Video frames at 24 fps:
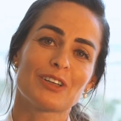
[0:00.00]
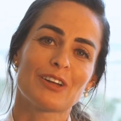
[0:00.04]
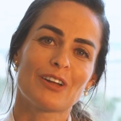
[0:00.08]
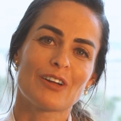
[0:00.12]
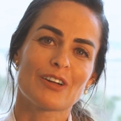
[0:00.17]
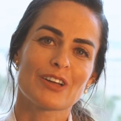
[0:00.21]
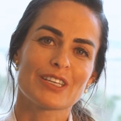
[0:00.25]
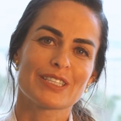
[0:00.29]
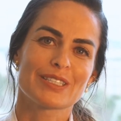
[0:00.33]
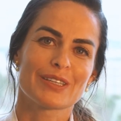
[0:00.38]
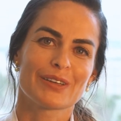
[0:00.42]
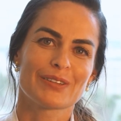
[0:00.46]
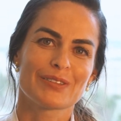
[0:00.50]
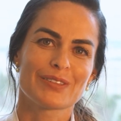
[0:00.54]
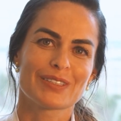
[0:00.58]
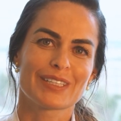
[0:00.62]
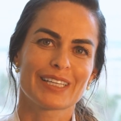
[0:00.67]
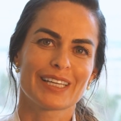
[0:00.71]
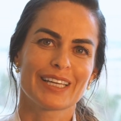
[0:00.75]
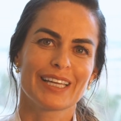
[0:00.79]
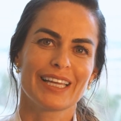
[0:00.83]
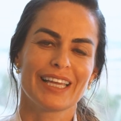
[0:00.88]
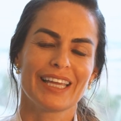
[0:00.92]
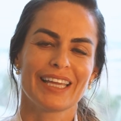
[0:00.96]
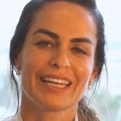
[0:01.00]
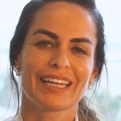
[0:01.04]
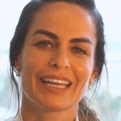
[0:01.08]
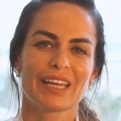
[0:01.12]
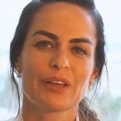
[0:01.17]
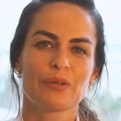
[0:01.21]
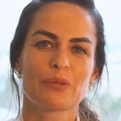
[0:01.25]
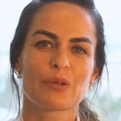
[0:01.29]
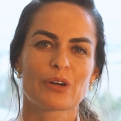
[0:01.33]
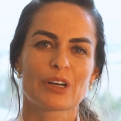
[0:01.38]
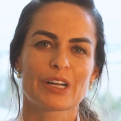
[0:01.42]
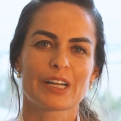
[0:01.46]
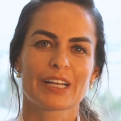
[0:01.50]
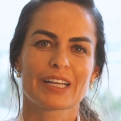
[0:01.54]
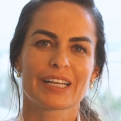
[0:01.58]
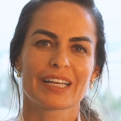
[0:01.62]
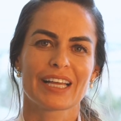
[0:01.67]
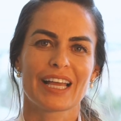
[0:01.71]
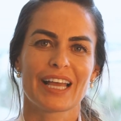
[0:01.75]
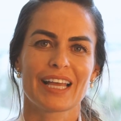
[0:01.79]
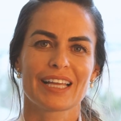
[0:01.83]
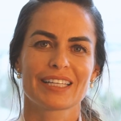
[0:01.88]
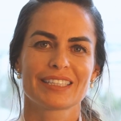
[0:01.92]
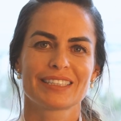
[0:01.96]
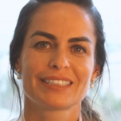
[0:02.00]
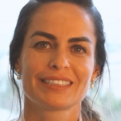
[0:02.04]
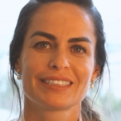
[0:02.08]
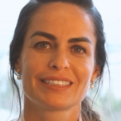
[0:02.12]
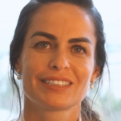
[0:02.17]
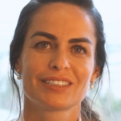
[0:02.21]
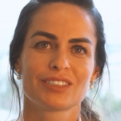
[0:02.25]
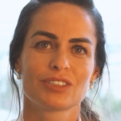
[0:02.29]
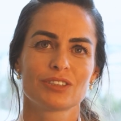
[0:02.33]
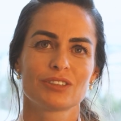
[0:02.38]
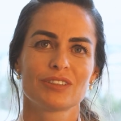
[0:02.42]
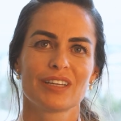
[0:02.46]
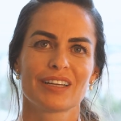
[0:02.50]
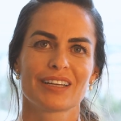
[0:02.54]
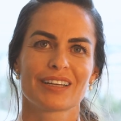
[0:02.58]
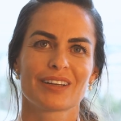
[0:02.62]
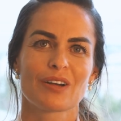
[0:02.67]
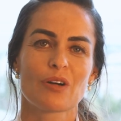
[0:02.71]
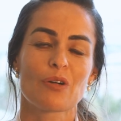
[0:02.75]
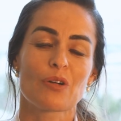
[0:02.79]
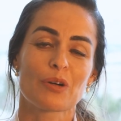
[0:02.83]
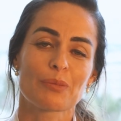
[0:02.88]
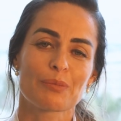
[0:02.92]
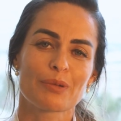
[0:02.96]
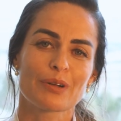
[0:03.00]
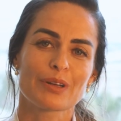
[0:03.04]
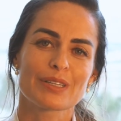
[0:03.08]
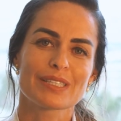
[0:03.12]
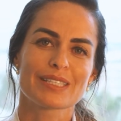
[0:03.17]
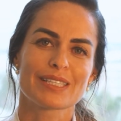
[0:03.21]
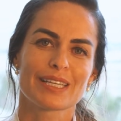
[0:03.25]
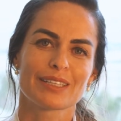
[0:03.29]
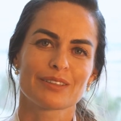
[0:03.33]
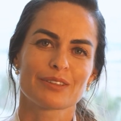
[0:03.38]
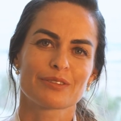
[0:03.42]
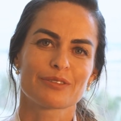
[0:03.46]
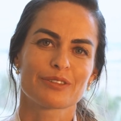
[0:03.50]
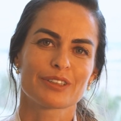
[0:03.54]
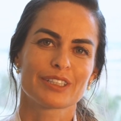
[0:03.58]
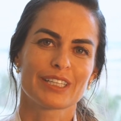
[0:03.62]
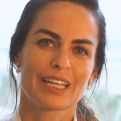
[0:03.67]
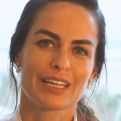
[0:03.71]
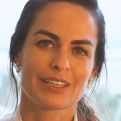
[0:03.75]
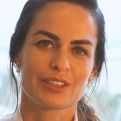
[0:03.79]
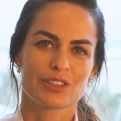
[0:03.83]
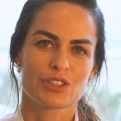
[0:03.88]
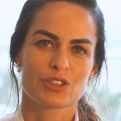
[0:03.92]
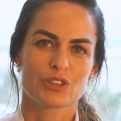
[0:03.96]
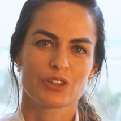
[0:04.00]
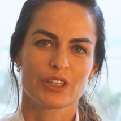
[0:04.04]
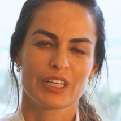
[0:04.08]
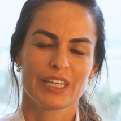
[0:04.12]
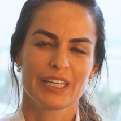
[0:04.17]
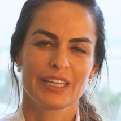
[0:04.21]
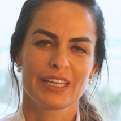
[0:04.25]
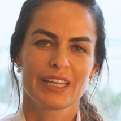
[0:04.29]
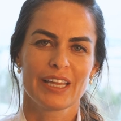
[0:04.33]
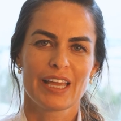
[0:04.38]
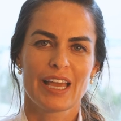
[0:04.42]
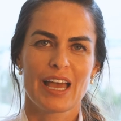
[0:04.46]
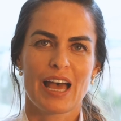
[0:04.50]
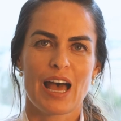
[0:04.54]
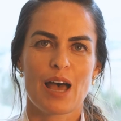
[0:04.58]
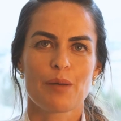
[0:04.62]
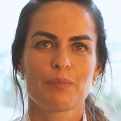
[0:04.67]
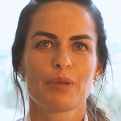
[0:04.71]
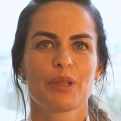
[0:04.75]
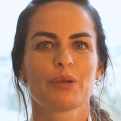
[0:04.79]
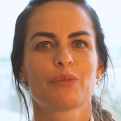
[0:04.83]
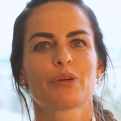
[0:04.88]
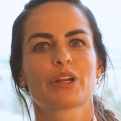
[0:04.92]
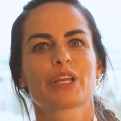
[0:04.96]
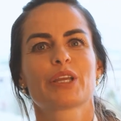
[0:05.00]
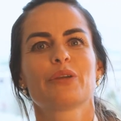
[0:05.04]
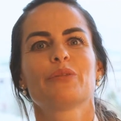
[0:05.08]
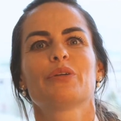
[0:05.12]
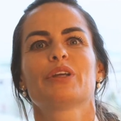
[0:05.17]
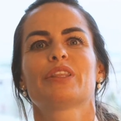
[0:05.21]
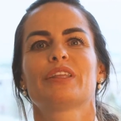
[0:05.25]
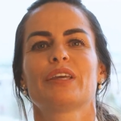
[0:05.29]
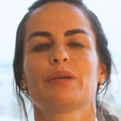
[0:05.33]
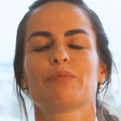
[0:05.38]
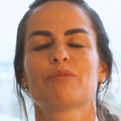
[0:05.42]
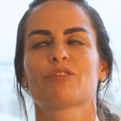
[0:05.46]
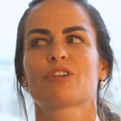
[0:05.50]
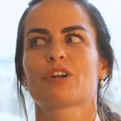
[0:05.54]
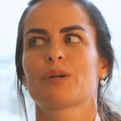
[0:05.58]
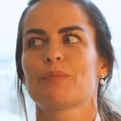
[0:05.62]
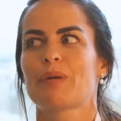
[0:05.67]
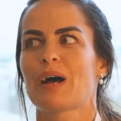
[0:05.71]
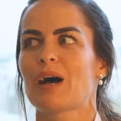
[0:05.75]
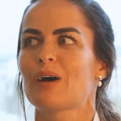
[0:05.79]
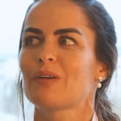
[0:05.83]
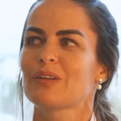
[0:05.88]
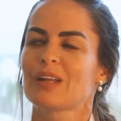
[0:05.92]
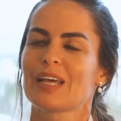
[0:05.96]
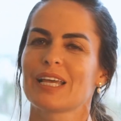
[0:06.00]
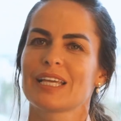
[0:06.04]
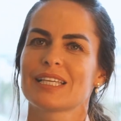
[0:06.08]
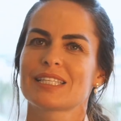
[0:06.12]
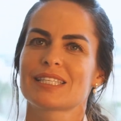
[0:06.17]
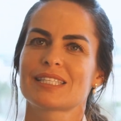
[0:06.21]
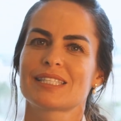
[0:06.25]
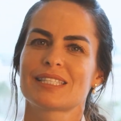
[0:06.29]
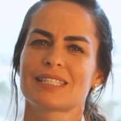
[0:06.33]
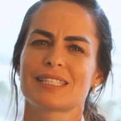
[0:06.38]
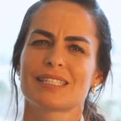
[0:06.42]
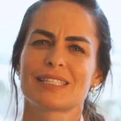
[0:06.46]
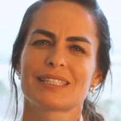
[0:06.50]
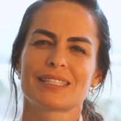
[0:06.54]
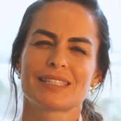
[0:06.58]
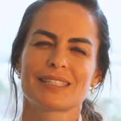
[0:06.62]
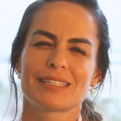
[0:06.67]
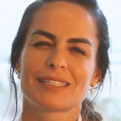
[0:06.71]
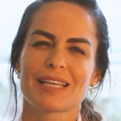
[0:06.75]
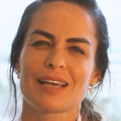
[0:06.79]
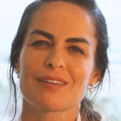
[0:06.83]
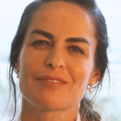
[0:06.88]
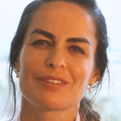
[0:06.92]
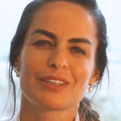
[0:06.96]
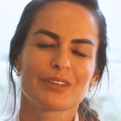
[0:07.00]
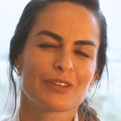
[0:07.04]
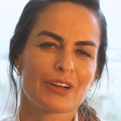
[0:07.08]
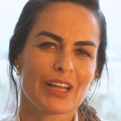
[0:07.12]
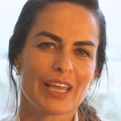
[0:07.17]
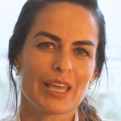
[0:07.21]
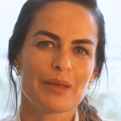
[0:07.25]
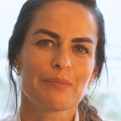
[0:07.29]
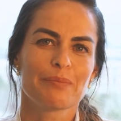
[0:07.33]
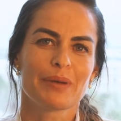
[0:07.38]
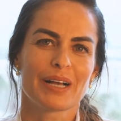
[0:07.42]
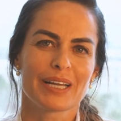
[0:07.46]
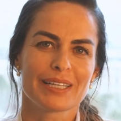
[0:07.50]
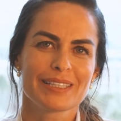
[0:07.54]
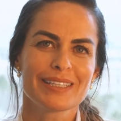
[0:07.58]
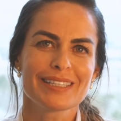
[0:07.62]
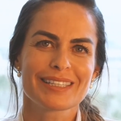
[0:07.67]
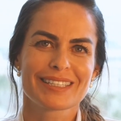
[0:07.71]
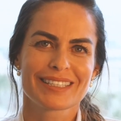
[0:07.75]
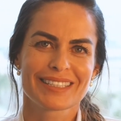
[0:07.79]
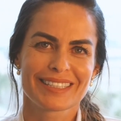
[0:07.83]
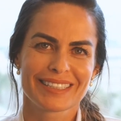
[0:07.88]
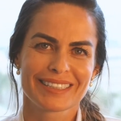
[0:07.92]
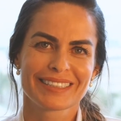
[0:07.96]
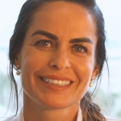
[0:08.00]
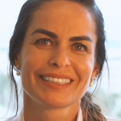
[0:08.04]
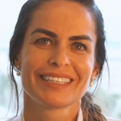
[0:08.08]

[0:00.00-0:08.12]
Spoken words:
Laura Souza, and I work at Hornbrook Center for Dentistry. I've been working with him for about like 7 or 8 months,